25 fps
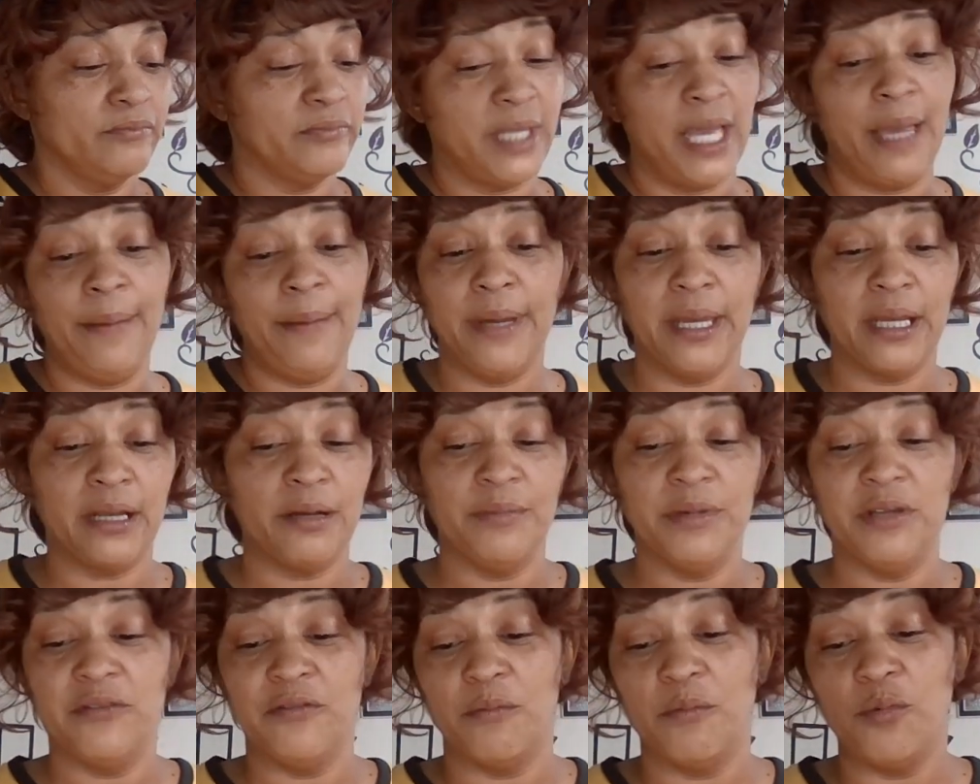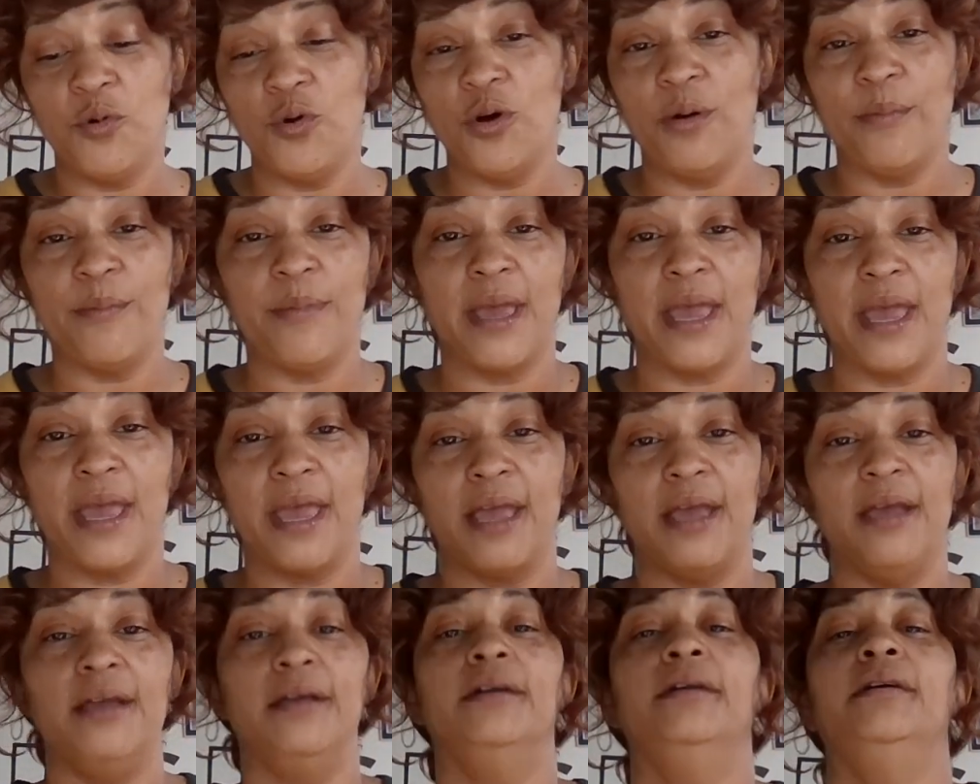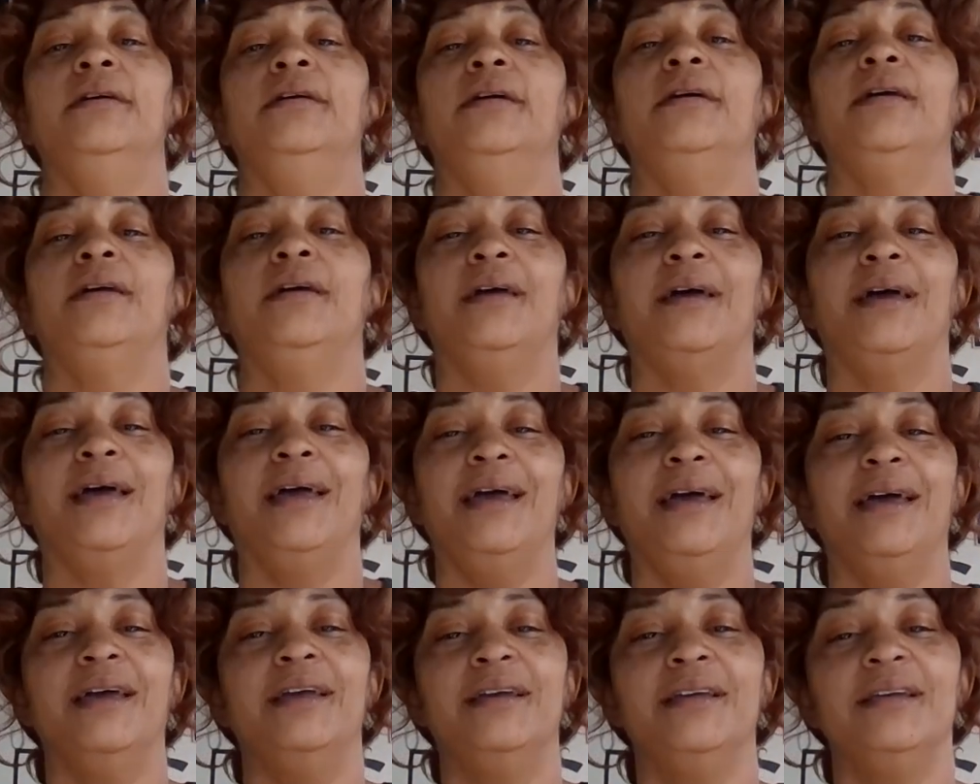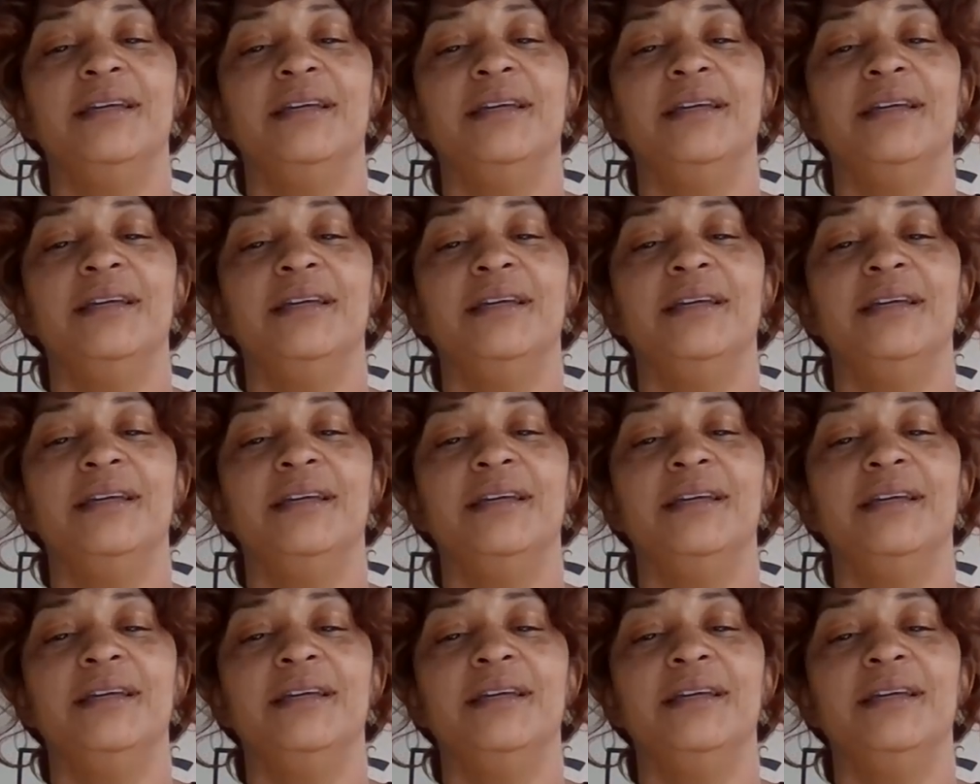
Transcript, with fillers: That make them even more mad.